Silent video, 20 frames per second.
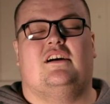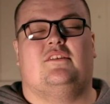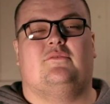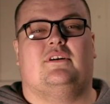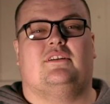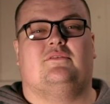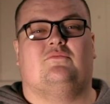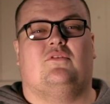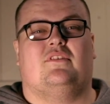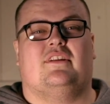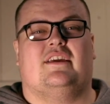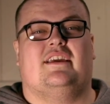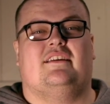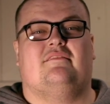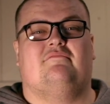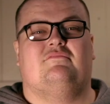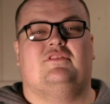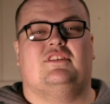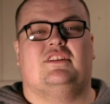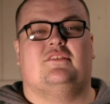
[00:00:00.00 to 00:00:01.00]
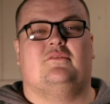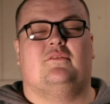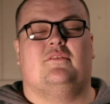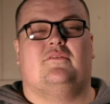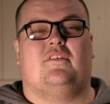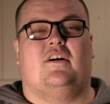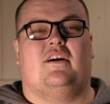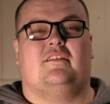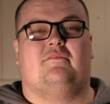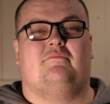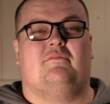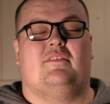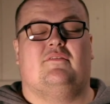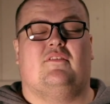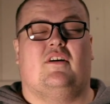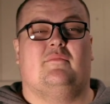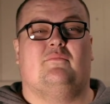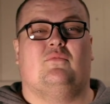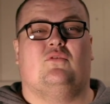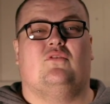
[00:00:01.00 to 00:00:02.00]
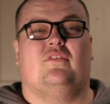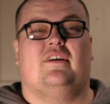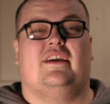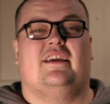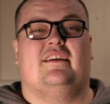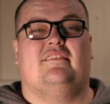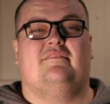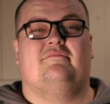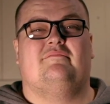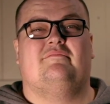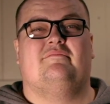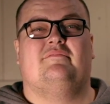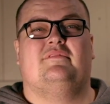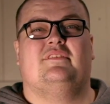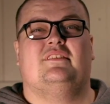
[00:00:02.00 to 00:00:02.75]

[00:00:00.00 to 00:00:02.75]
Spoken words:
how I'd want it, you know, if I bought it.